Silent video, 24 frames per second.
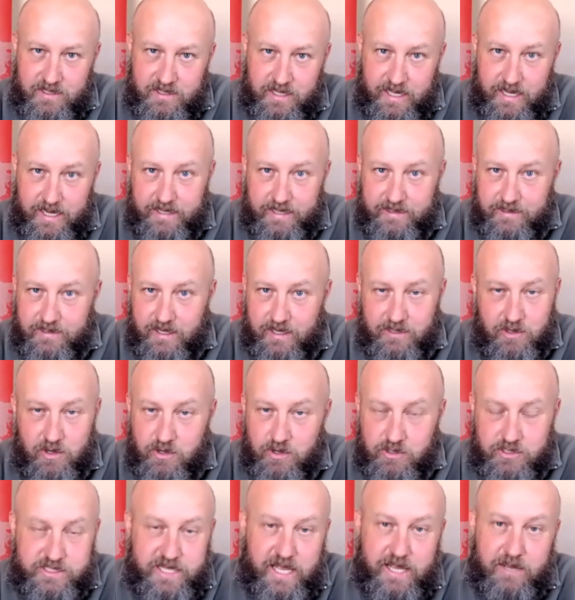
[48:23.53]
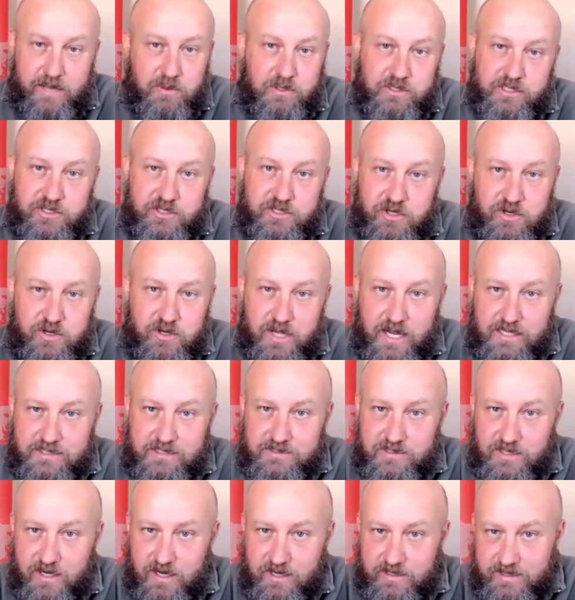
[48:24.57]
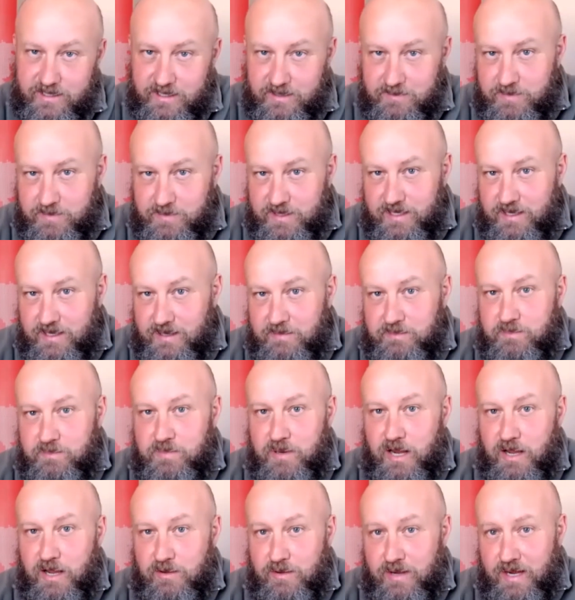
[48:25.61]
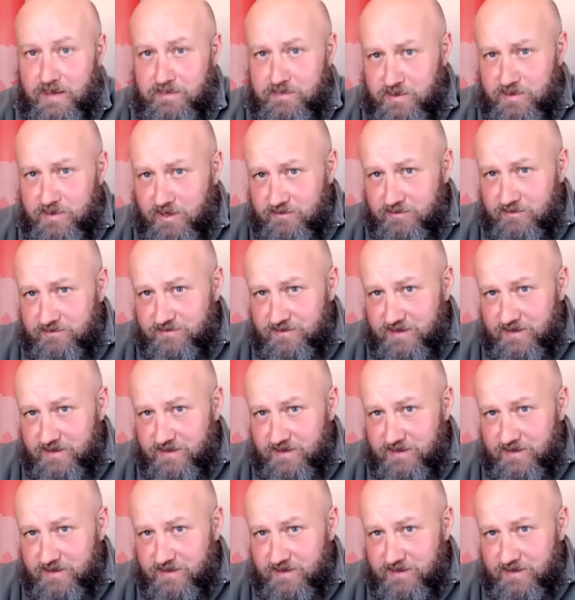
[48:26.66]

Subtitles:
And you say, well, did you guys know there'd be a blow up of